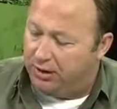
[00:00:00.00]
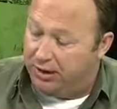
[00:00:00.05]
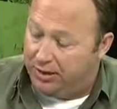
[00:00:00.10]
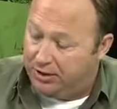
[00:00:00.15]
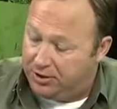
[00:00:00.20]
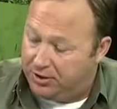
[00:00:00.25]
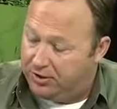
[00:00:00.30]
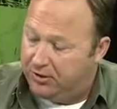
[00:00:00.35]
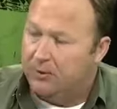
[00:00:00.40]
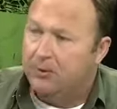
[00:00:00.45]

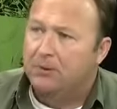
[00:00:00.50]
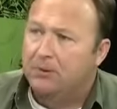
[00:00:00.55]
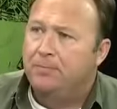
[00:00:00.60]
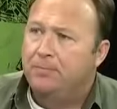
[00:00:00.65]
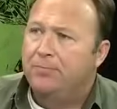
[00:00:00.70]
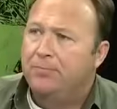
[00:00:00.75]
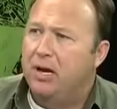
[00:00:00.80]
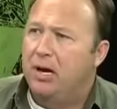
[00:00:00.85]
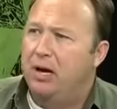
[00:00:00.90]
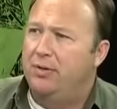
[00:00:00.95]
release.
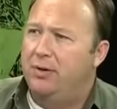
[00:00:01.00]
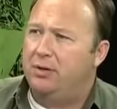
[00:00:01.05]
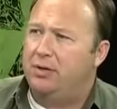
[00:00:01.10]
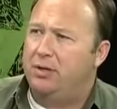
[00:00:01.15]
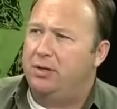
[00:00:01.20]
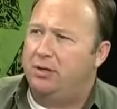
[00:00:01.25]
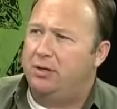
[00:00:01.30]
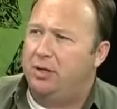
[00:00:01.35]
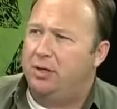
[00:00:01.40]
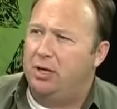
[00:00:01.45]

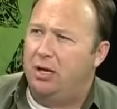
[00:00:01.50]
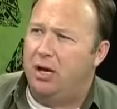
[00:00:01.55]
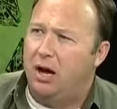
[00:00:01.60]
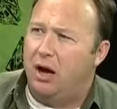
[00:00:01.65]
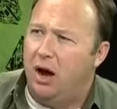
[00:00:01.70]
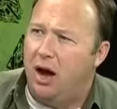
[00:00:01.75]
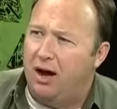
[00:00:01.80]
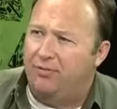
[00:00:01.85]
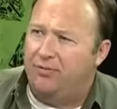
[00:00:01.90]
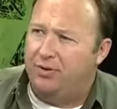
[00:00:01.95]
This is the
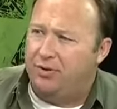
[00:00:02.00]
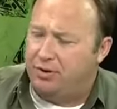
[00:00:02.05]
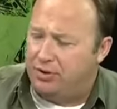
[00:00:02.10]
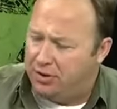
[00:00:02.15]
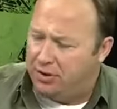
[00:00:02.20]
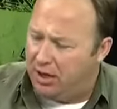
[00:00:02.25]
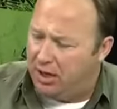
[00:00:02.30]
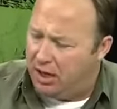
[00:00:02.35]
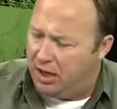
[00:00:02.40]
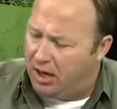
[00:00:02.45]

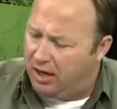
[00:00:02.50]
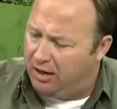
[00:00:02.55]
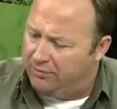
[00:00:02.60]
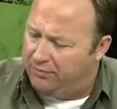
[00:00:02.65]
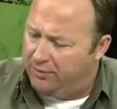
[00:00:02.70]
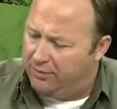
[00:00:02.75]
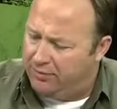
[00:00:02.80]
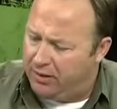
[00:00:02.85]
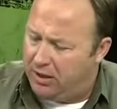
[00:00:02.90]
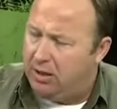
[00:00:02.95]
office
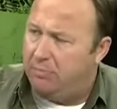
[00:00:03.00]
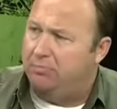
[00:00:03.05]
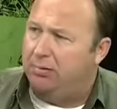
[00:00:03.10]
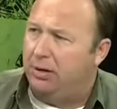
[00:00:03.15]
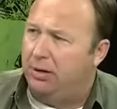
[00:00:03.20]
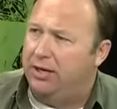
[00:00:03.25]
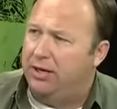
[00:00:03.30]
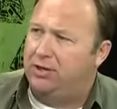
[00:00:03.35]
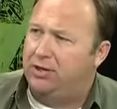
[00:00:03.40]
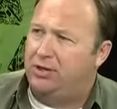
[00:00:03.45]
of the
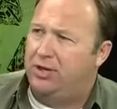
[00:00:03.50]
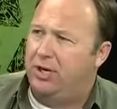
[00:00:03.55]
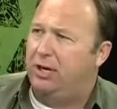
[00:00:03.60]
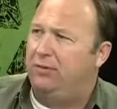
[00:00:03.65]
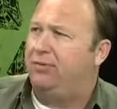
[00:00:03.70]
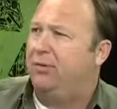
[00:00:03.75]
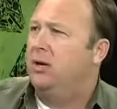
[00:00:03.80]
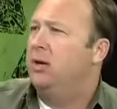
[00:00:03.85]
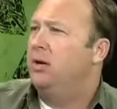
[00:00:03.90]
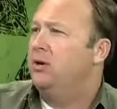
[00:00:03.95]
police
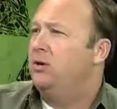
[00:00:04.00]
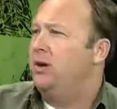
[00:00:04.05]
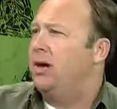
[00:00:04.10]
chief.